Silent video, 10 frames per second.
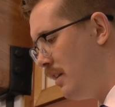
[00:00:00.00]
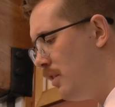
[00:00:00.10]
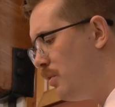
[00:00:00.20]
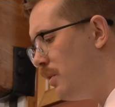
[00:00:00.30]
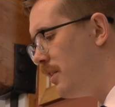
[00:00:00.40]

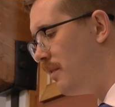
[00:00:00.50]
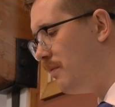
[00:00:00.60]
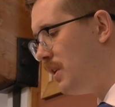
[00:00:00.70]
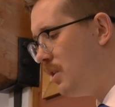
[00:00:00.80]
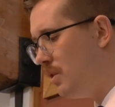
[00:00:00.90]
This was a
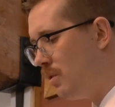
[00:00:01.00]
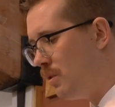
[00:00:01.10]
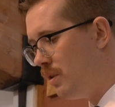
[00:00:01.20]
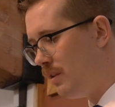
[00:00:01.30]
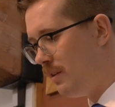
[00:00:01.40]

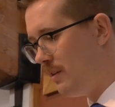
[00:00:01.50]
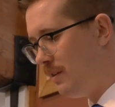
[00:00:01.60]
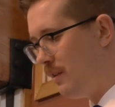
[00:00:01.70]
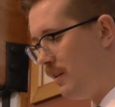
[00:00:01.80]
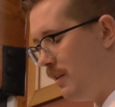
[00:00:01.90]
view
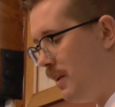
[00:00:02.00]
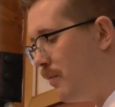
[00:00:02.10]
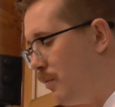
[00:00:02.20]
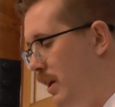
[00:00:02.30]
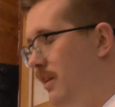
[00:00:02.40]

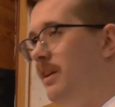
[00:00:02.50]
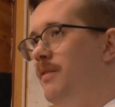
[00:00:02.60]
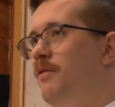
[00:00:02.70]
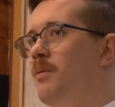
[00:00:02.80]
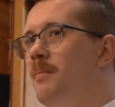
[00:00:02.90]
that
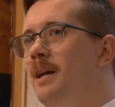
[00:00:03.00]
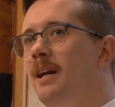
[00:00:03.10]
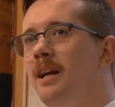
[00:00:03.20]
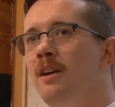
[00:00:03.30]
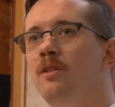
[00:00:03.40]
really, for
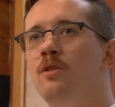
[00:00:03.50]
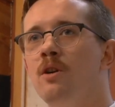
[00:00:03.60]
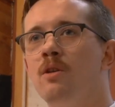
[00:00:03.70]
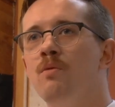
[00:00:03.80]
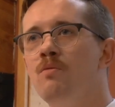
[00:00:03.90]
me,
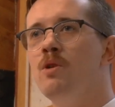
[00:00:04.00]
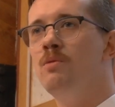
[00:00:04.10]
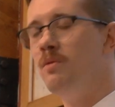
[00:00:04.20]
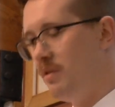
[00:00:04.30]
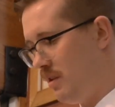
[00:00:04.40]
took
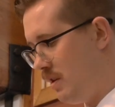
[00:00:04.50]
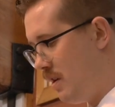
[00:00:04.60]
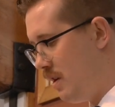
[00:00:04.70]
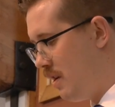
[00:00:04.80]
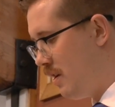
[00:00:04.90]
root
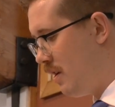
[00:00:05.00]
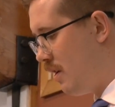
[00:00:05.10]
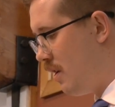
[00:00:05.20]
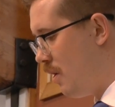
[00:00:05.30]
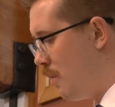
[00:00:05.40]

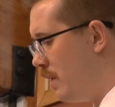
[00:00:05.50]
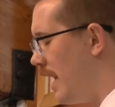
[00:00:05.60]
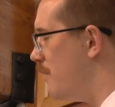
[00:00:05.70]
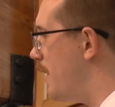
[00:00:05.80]
when I